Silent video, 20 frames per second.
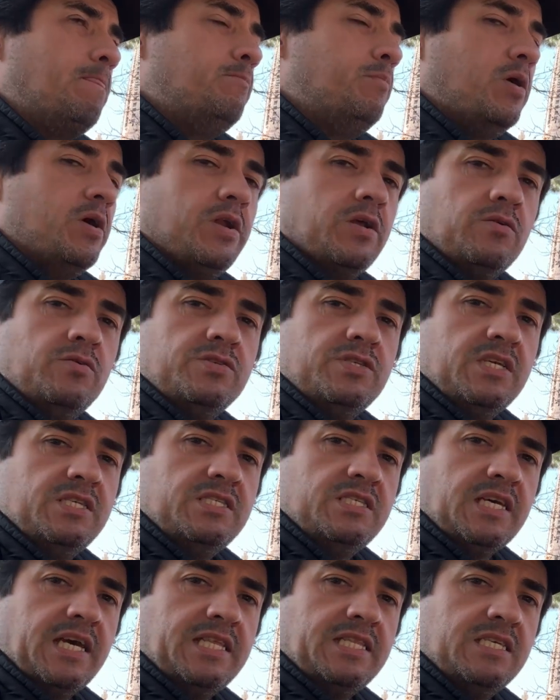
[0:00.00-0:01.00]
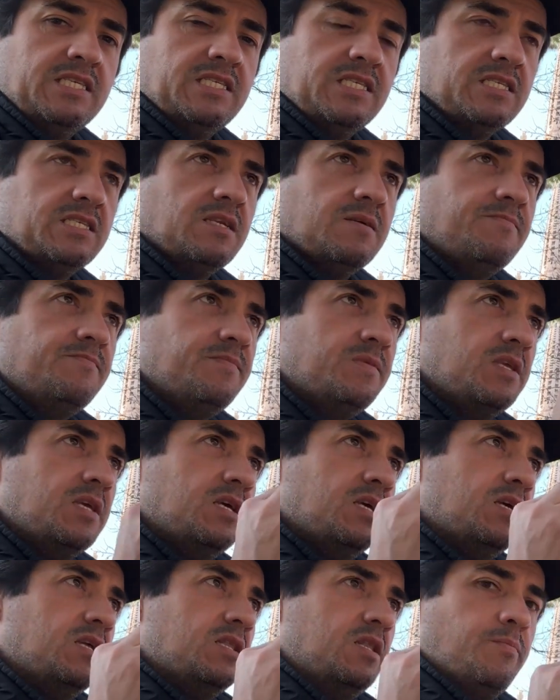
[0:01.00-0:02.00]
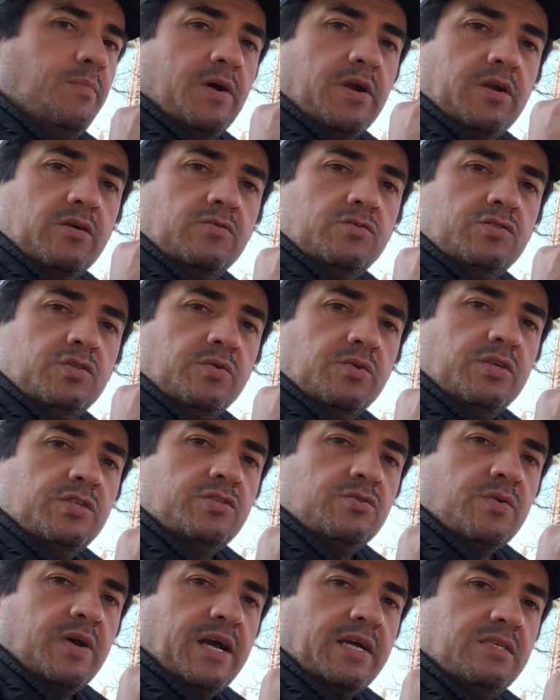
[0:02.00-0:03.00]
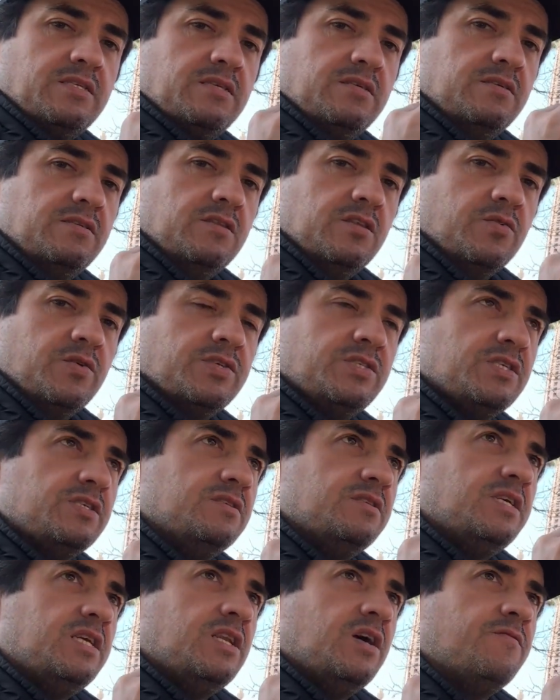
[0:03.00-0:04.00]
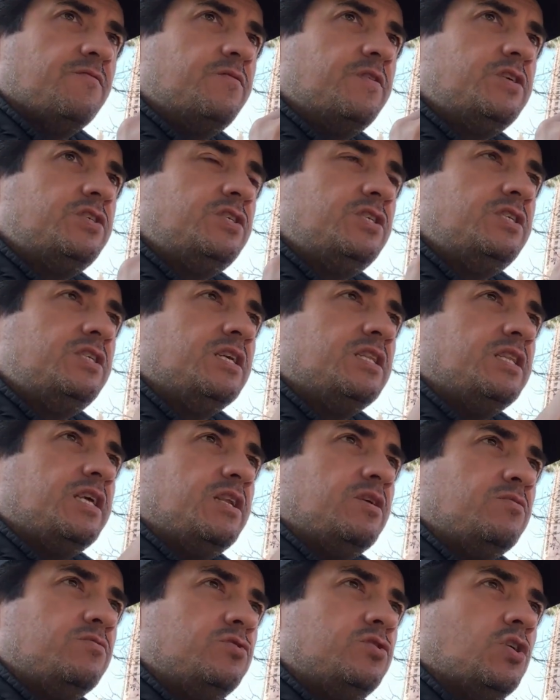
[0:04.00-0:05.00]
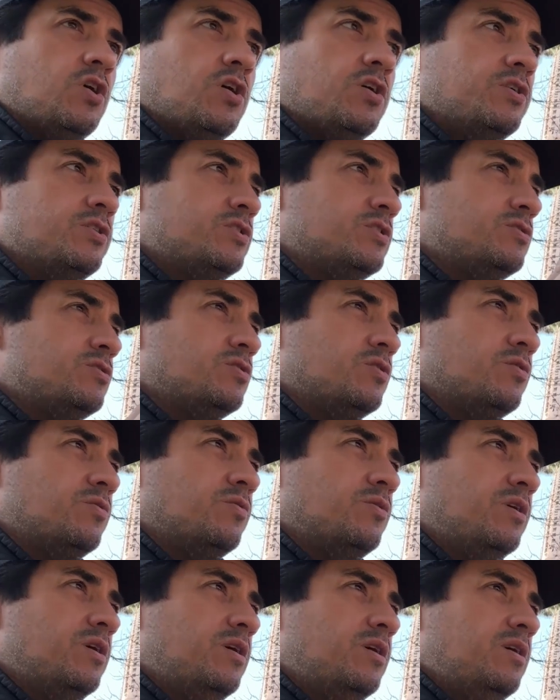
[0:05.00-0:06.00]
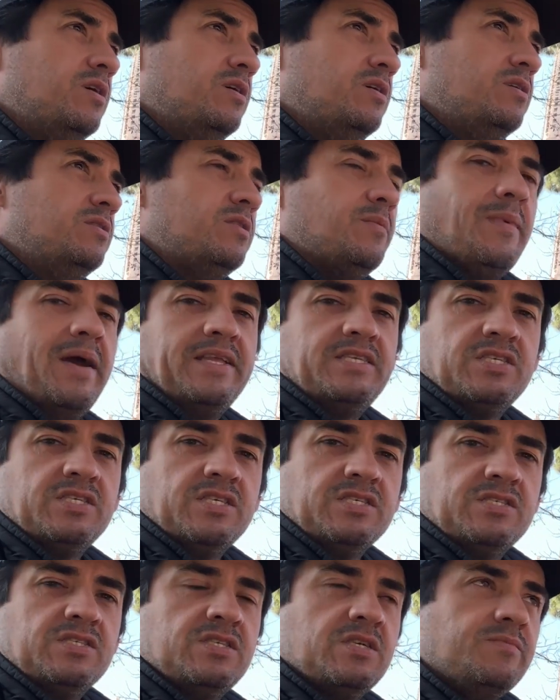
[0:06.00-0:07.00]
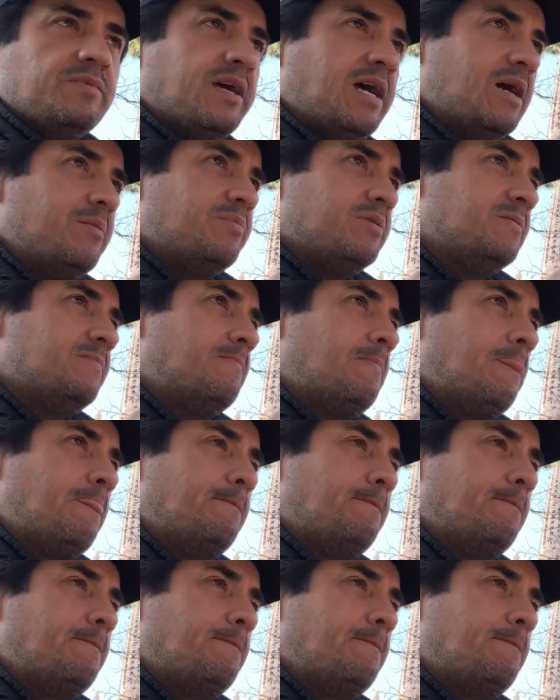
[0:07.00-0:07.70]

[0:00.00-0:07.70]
particles inside the system, the particles don't interact. There isn't enough friction and they don't charge. And so the magic doesn't seem to happen.